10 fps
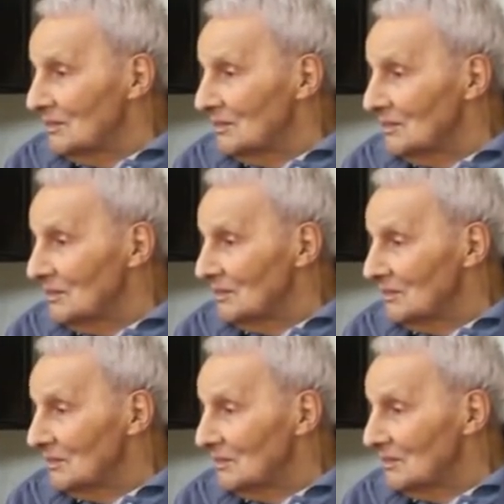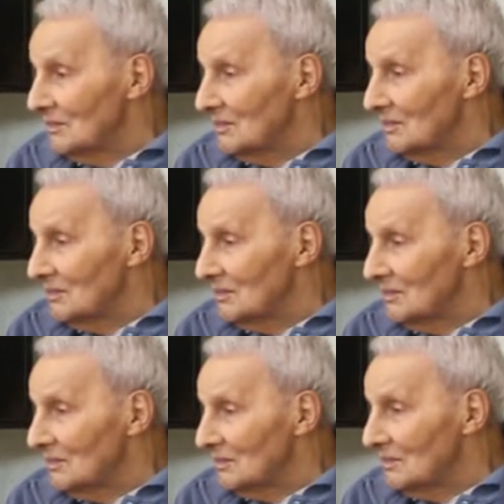
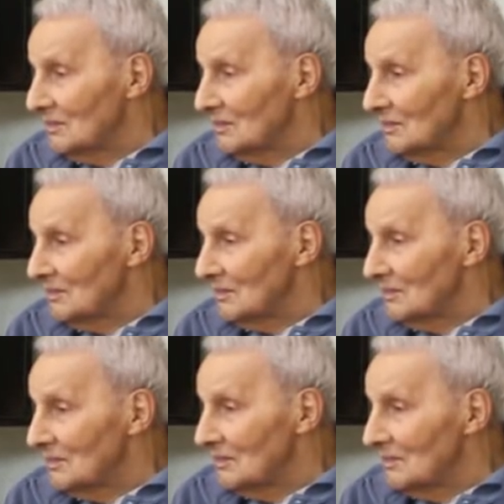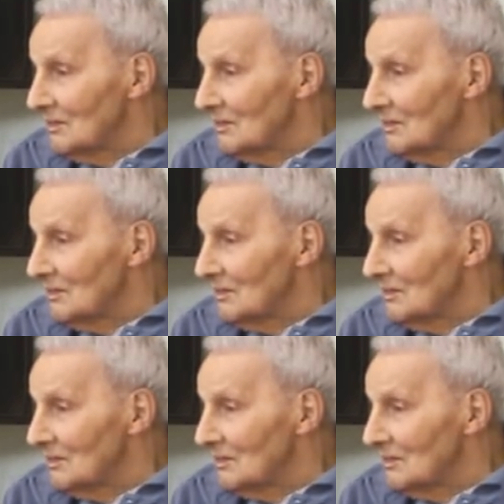(not speaking)